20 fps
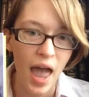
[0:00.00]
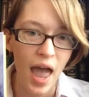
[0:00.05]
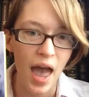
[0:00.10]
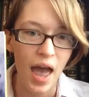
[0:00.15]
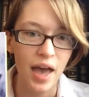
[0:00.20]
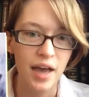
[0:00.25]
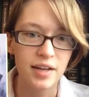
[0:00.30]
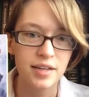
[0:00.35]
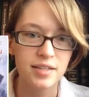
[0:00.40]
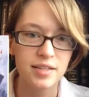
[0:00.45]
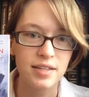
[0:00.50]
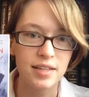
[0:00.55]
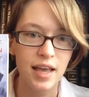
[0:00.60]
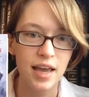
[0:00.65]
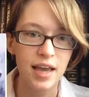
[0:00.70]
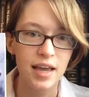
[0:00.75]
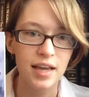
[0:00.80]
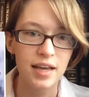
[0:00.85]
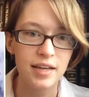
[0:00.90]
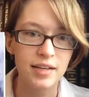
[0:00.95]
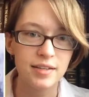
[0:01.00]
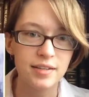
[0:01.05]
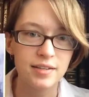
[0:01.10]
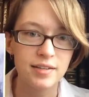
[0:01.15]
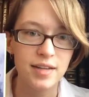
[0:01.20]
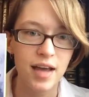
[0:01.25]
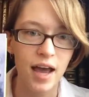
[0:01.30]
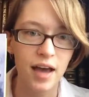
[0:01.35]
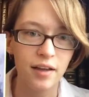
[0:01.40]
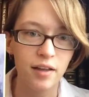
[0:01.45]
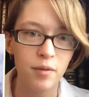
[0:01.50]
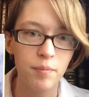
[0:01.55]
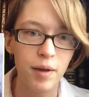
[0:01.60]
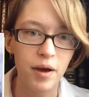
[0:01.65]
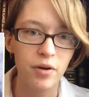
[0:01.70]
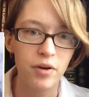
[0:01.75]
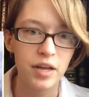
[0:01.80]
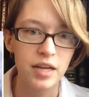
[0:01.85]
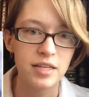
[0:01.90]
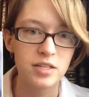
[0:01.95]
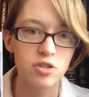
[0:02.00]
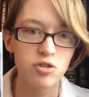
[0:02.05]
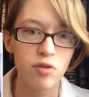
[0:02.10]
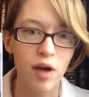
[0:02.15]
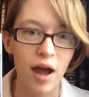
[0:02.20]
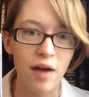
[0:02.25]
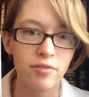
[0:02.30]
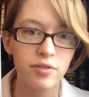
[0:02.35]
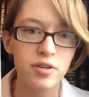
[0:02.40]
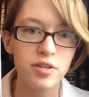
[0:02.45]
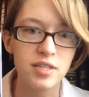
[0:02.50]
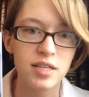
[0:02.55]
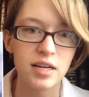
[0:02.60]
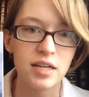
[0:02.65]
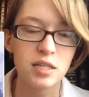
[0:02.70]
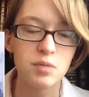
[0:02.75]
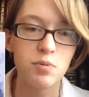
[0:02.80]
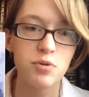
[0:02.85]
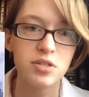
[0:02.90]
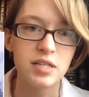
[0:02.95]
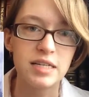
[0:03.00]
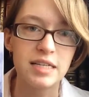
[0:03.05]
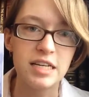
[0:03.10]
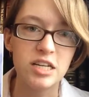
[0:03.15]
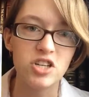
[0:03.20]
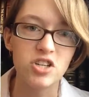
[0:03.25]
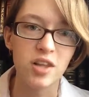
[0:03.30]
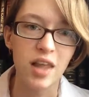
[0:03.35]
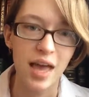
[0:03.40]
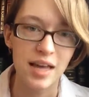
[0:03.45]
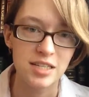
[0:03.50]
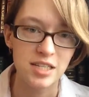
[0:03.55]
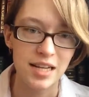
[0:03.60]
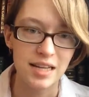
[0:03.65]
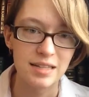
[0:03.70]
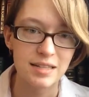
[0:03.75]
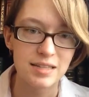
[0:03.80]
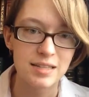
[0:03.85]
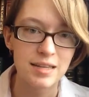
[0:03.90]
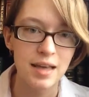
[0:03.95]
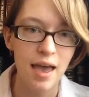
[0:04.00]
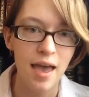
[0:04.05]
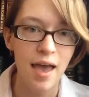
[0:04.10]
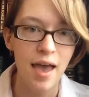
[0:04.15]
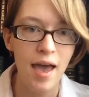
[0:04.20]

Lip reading: and they tell about his travels, and it's supposed to teach lessons.